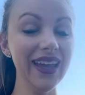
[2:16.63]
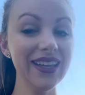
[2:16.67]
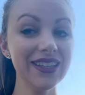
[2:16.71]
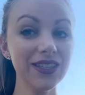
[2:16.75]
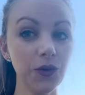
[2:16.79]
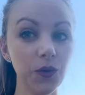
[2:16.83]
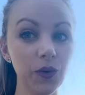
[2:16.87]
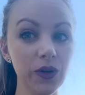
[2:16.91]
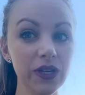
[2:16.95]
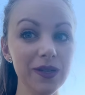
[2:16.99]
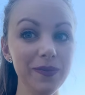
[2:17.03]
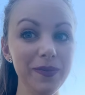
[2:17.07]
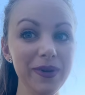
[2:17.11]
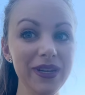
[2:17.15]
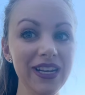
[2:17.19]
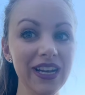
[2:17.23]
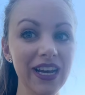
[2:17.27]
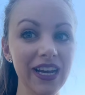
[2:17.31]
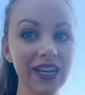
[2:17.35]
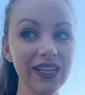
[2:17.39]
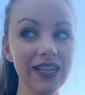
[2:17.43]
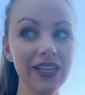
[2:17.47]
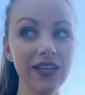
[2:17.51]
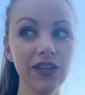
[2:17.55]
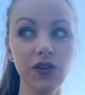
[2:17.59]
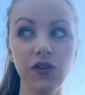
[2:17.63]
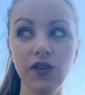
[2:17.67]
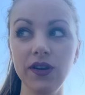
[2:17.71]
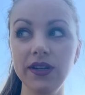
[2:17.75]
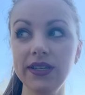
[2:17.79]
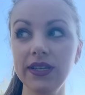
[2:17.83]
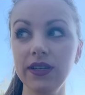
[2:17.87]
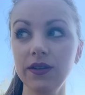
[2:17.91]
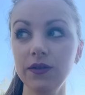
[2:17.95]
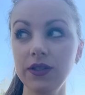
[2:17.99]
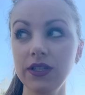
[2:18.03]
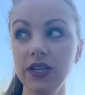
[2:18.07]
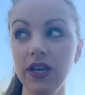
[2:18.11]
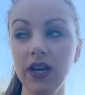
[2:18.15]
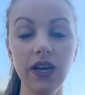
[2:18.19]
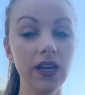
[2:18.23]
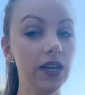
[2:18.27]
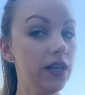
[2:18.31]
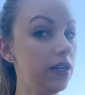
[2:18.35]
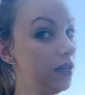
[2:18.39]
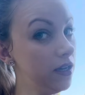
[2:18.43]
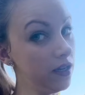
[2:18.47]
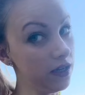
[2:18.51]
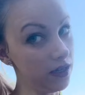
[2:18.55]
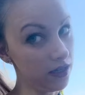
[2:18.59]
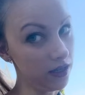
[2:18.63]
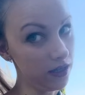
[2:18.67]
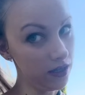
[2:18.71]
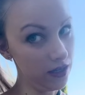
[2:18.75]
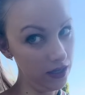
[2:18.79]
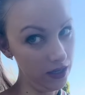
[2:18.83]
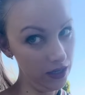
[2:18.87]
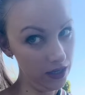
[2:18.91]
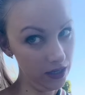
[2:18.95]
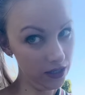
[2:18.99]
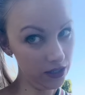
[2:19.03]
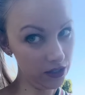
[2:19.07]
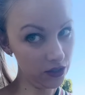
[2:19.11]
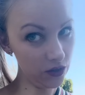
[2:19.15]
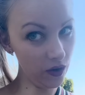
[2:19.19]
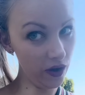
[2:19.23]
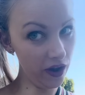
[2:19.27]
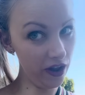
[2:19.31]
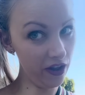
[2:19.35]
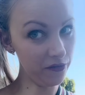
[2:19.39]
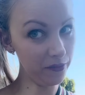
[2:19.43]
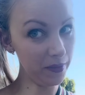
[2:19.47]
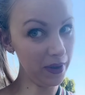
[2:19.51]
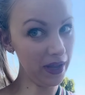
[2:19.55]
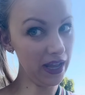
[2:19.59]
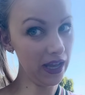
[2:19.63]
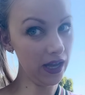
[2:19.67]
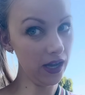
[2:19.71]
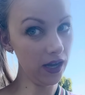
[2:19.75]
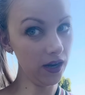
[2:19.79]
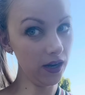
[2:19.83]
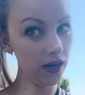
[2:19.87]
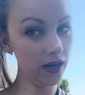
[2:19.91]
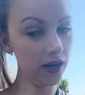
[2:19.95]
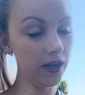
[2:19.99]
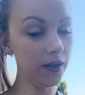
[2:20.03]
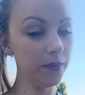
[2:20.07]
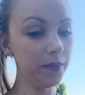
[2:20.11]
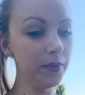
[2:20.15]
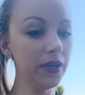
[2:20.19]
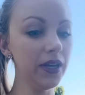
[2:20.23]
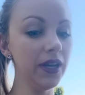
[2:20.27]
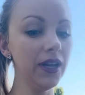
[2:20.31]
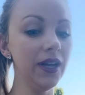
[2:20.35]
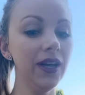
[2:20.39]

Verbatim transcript: going to be 90 degrees outside. So I have my hair up.